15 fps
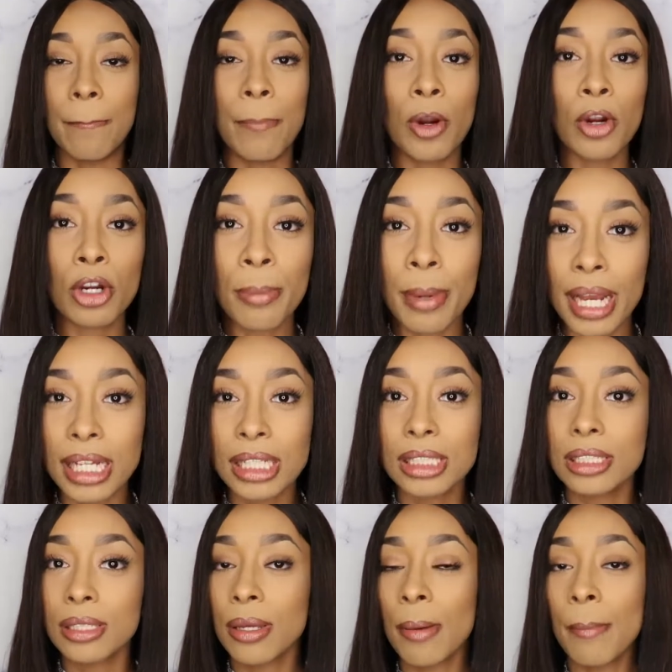burger
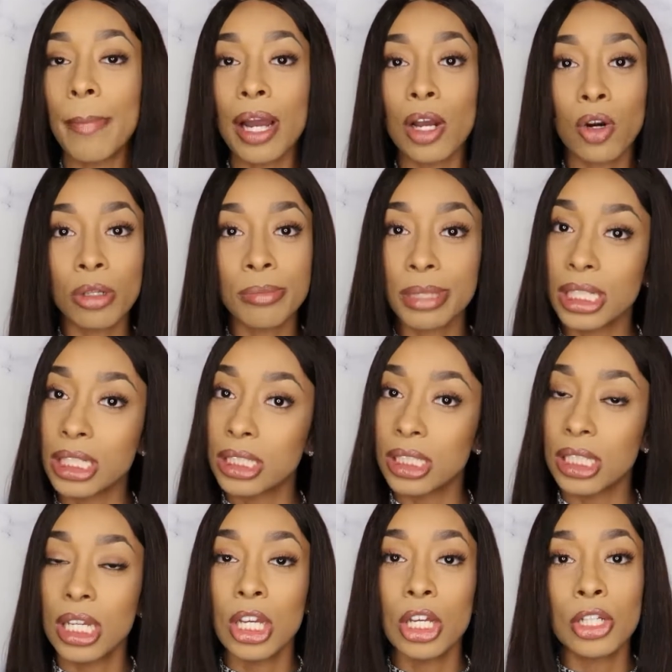bites, by all means.
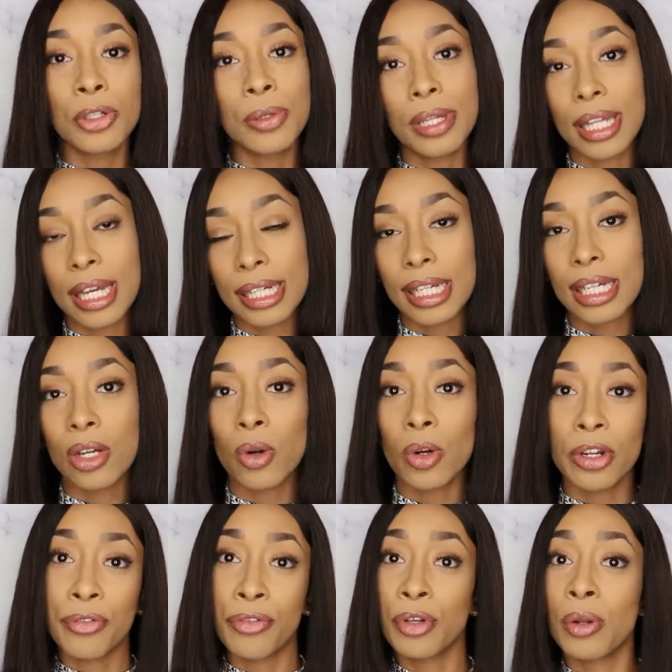You don't like it, or
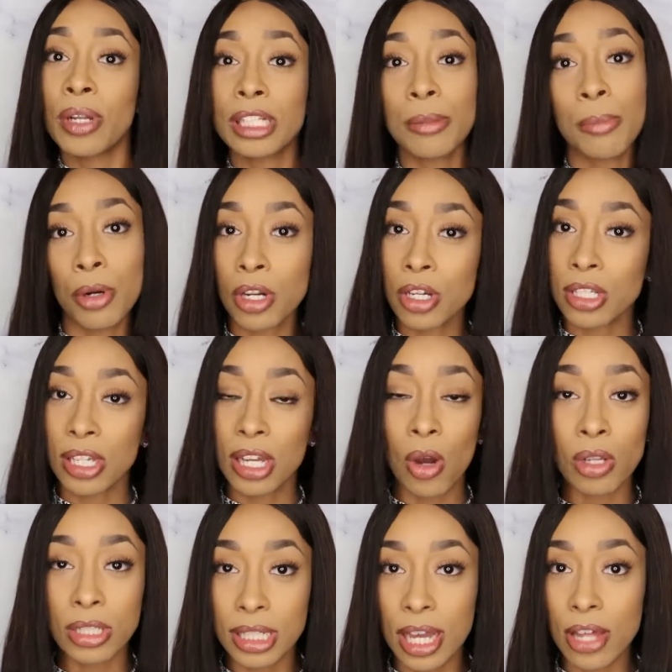if you don't like the burgers
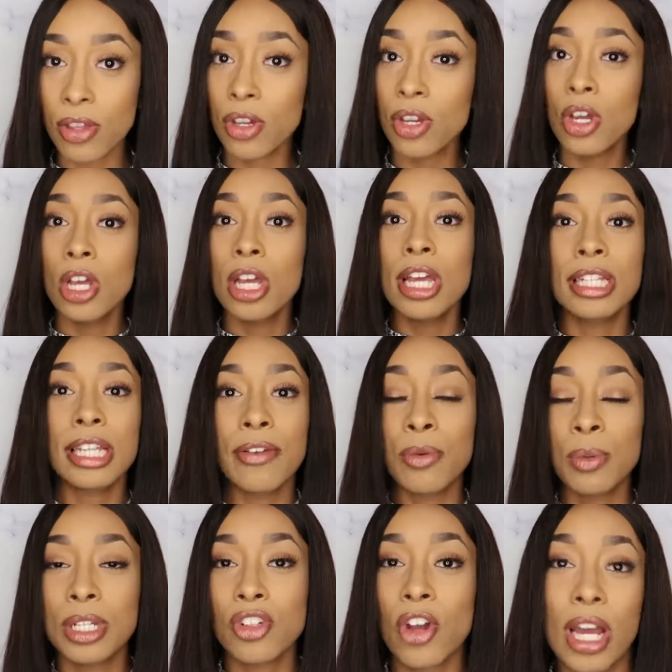altogether, say if you
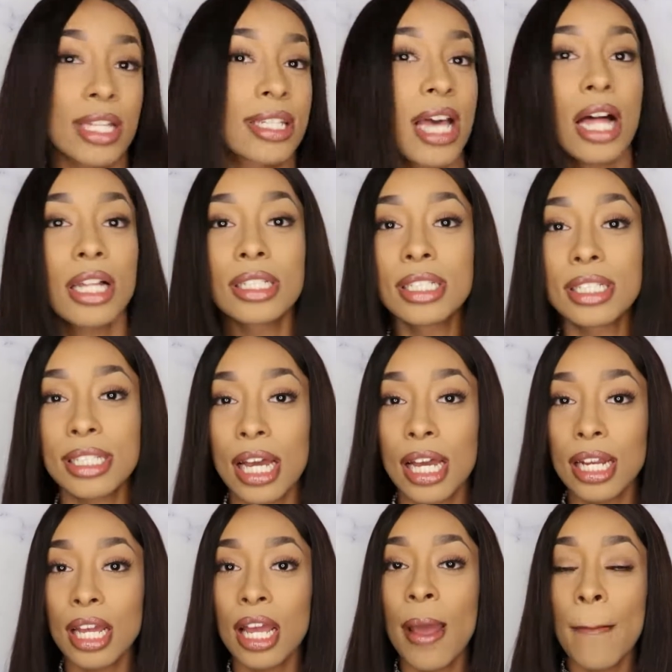want to try a salad
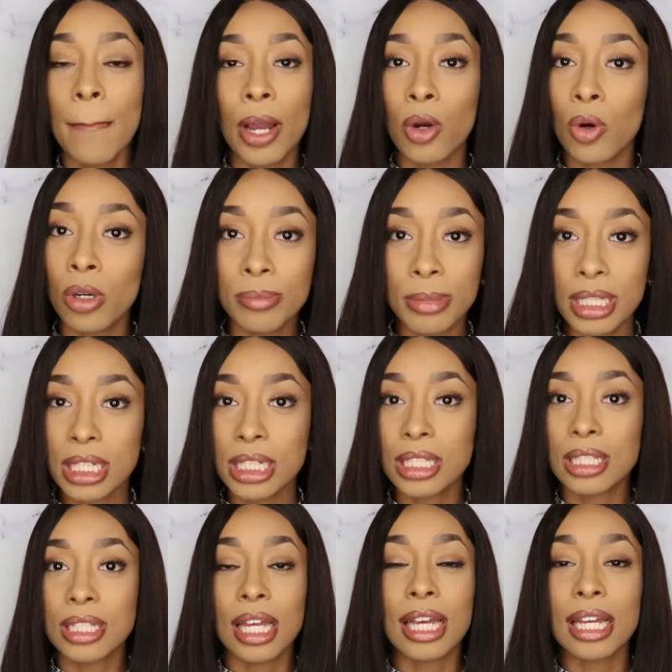instead, by all
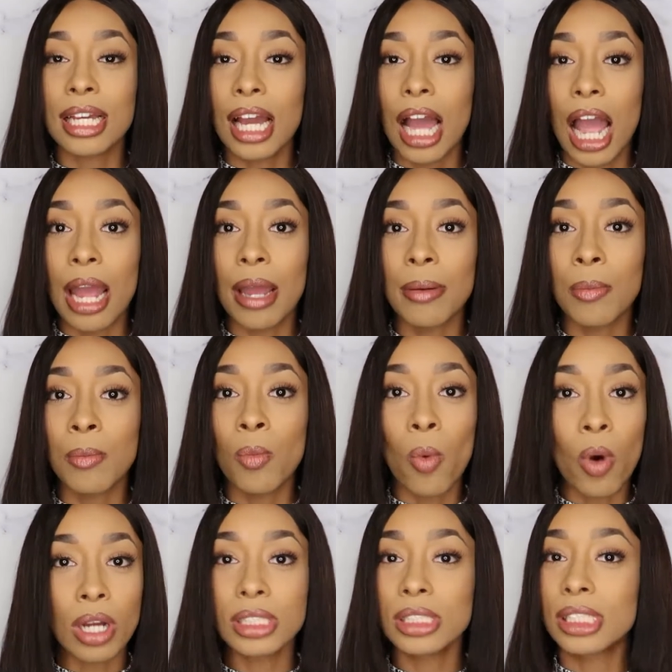means, like, I'm
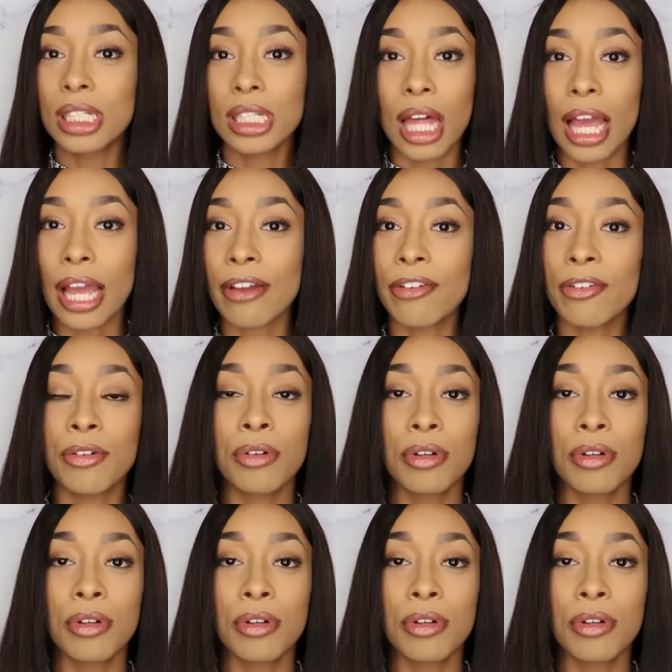one to like